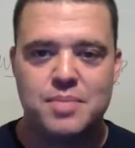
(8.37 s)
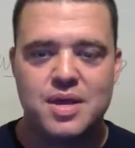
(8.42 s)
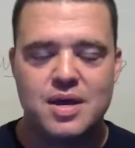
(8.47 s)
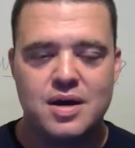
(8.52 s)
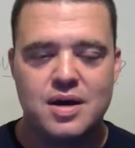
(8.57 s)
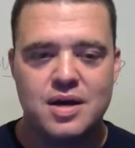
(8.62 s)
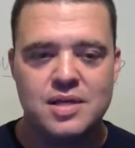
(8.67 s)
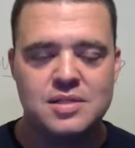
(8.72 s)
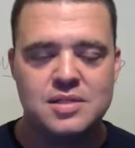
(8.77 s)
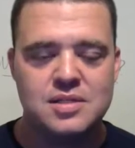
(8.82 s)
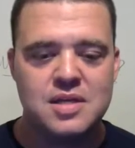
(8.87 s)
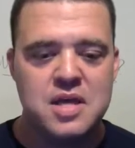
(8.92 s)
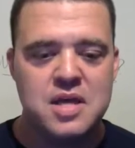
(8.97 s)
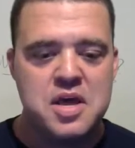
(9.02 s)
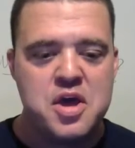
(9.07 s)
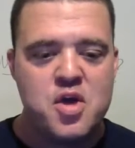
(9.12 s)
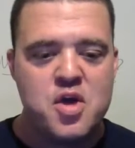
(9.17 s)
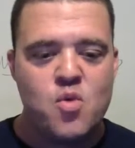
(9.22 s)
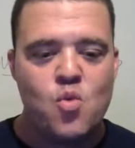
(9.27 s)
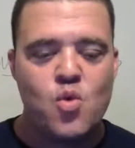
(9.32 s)
Because
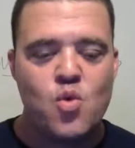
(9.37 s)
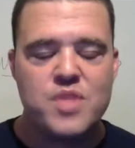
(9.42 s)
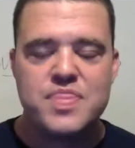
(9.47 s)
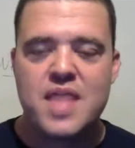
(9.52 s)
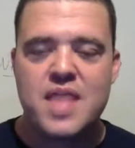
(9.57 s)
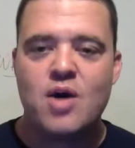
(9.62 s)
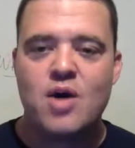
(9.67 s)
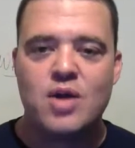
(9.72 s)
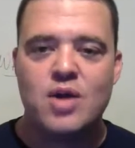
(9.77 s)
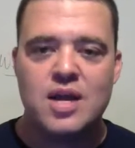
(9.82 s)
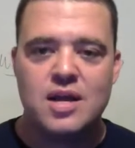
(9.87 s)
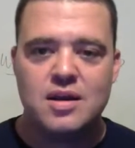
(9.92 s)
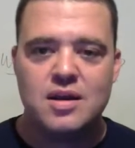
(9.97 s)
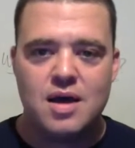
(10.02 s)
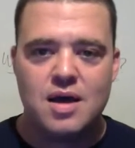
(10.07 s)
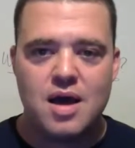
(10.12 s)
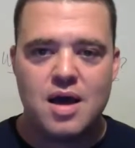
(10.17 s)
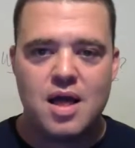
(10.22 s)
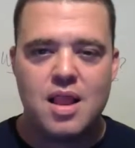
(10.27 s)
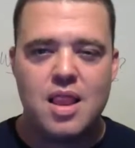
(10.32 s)
without it,
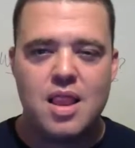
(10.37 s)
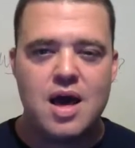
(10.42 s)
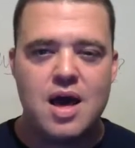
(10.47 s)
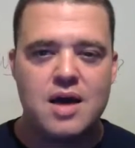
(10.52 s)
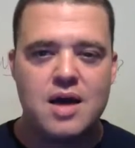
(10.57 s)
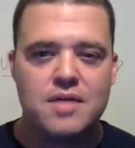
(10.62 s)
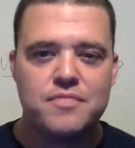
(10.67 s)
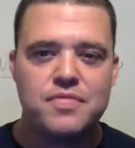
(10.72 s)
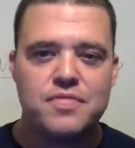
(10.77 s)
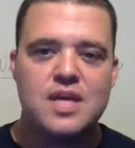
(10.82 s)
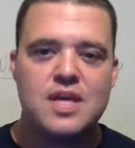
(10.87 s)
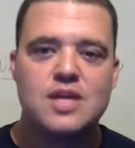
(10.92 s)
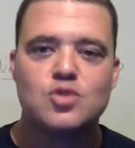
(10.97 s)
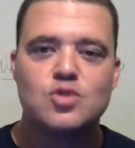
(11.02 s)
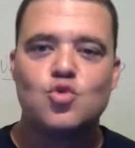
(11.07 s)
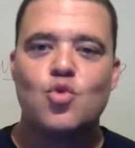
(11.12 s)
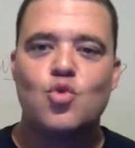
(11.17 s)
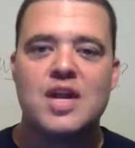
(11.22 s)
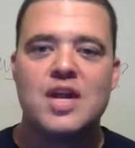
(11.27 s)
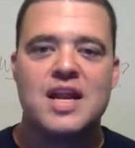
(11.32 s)
a lot of
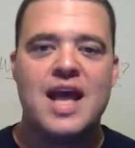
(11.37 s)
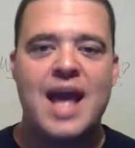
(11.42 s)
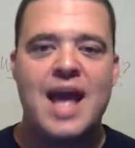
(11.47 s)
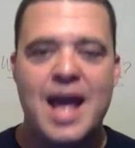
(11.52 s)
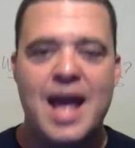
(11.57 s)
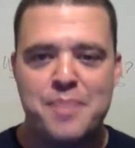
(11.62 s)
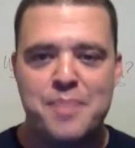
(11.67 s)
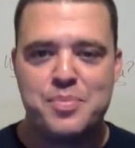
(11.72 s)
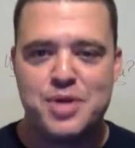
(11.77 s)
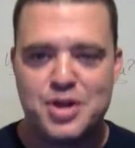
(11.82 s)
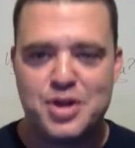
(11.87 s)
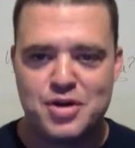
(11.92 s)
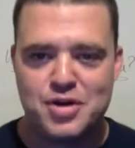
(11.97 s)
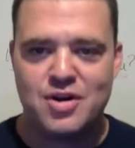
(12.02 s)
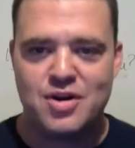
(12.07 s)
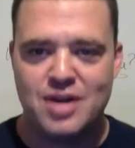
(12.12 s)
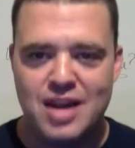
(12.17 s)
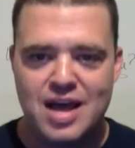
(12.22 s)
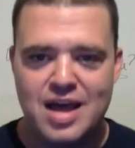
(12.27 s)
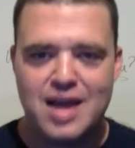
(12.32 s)
things wouldn't happen in
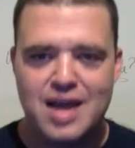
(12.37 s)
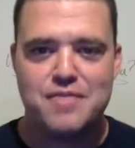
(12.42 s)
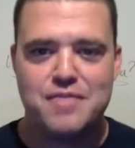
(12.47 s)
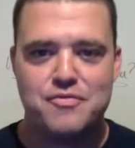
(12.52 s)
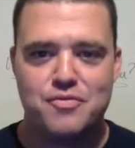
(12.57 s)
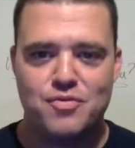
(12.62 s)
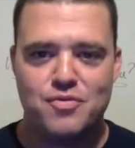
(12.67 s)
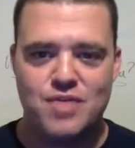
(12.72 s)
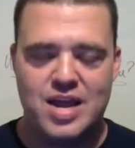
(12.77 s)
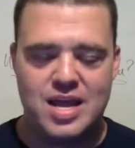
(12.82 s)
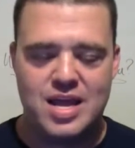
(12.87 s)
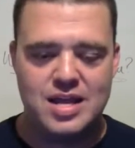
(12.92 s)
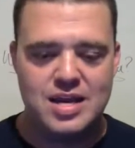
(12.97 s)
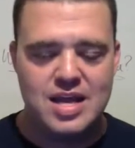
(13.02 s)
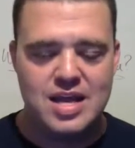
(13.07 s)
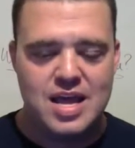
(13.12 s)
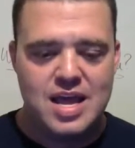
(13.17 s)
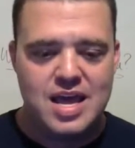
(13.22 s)
our life, right?